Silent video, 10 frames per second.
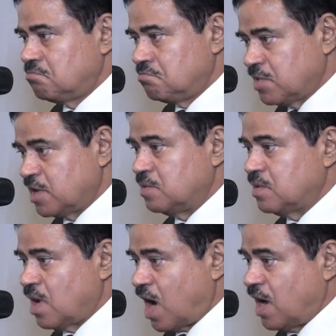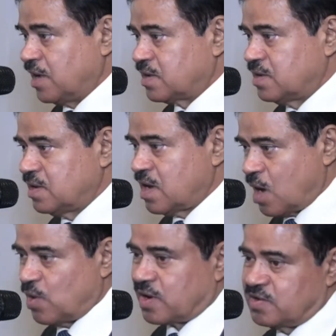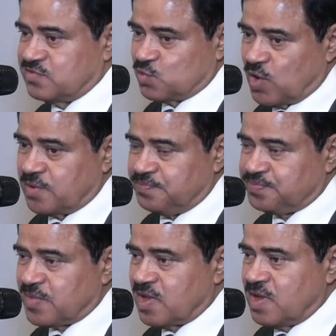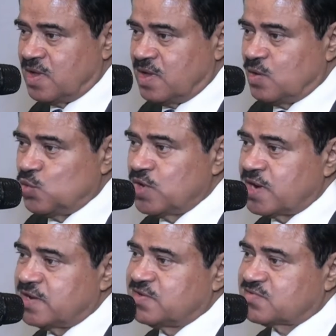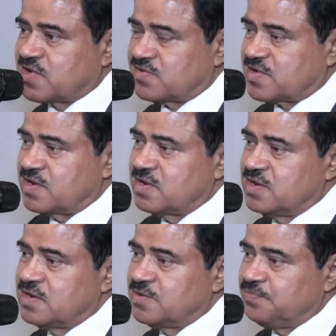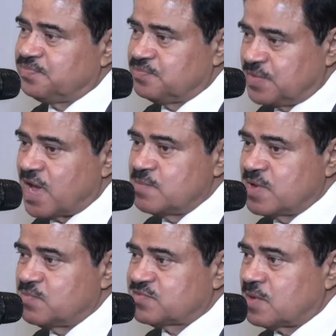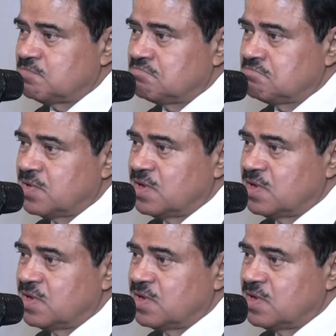very high. Our is one. We had a discussion in BIBM some